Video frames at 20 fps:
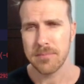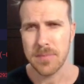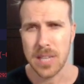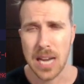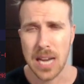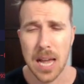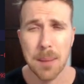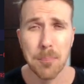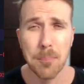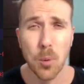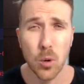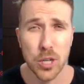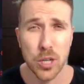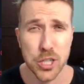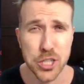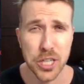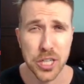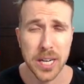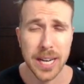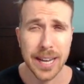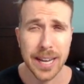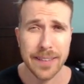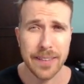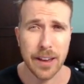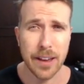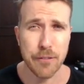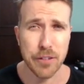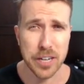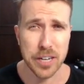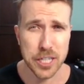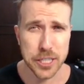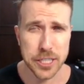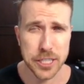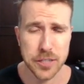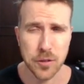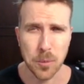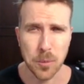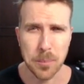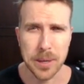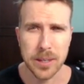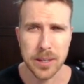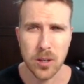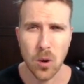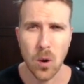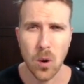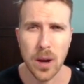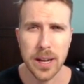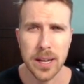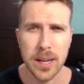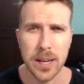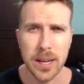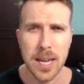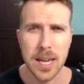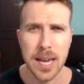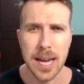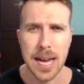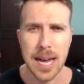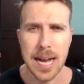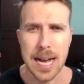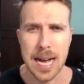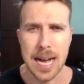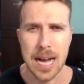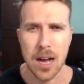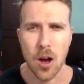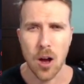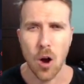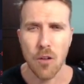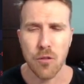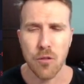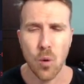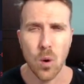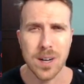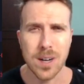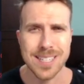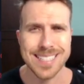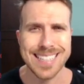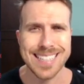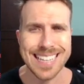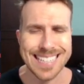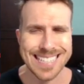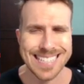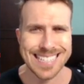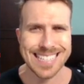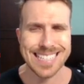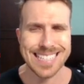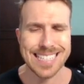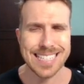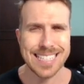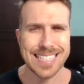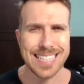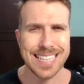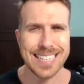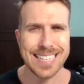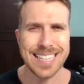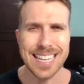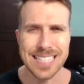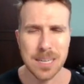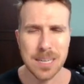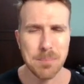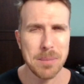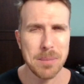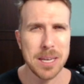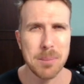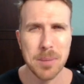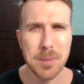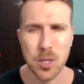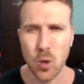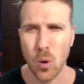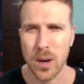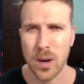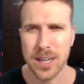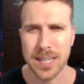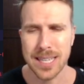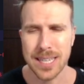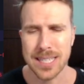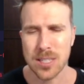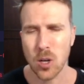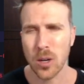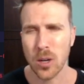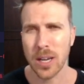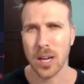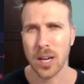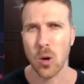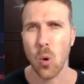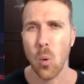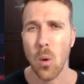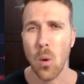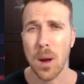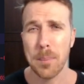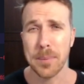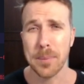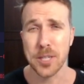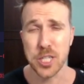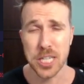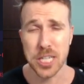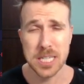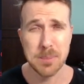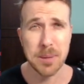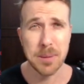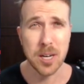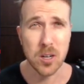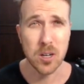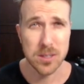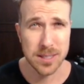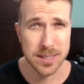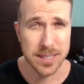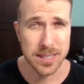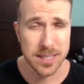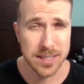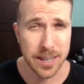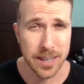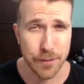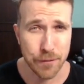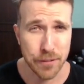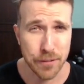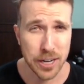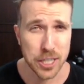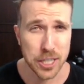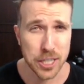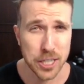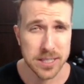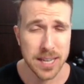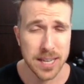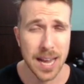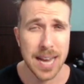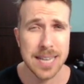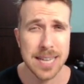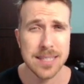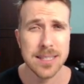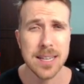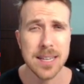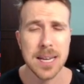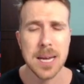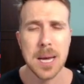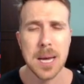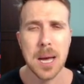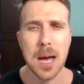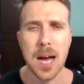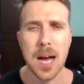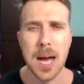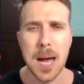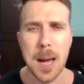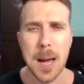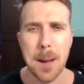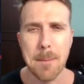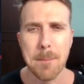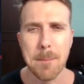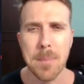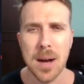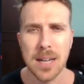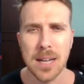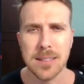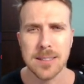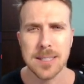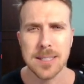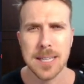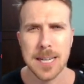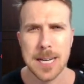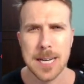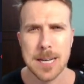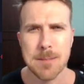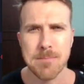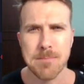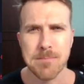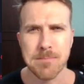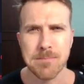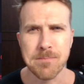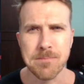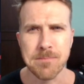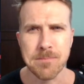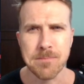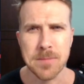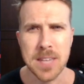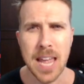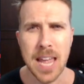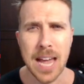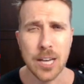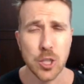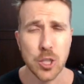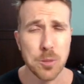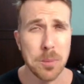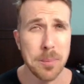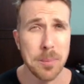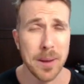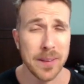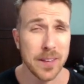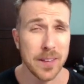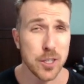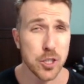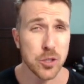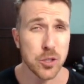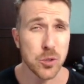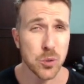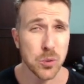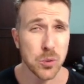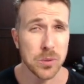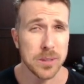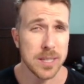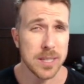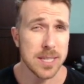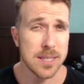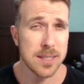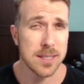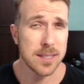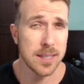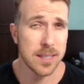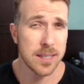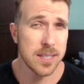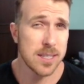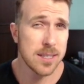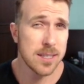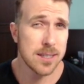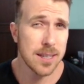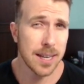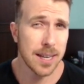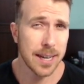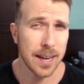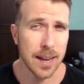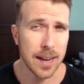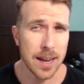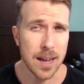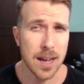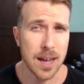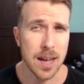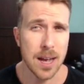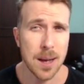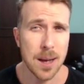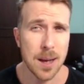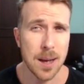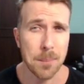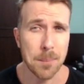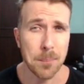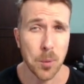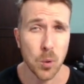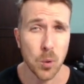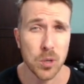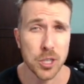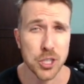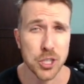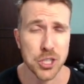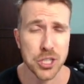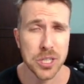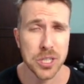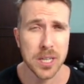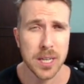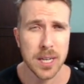a bullish divergence for Bitcoin. Of course, it doesn't mean Bitcoin is gonna go up just because of this divergence, guys. But yeah, you should be paying attention to this is like a bullish